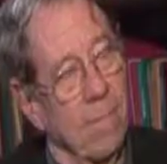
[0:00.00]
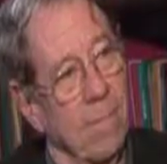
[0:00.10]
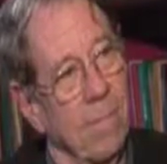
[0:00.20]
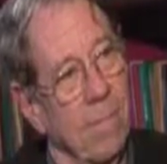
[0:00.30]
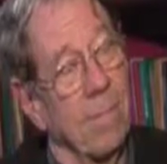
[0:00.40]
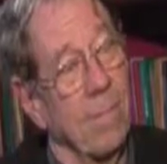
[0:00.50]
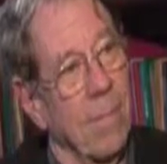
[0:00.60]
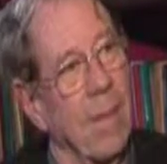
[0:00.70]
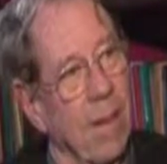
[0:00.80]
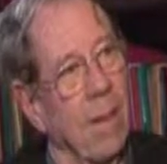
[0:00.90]
to be on hmm.
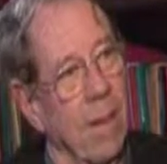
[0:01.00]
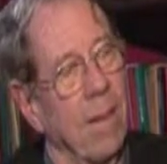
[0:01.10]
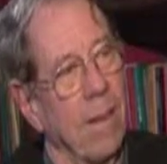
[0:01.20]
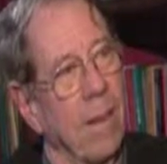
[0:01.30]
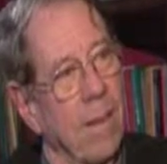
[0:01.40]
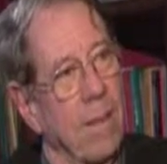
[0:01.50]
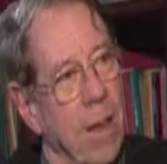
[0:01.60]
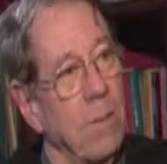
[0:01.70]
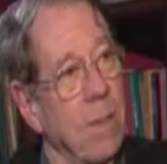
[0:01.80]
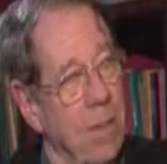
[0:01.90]
these kinds of
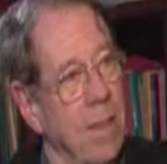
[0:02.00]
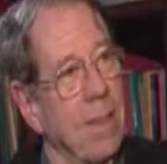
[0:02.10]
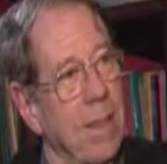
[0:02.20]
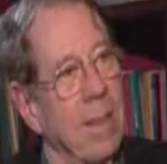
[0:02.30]
councils,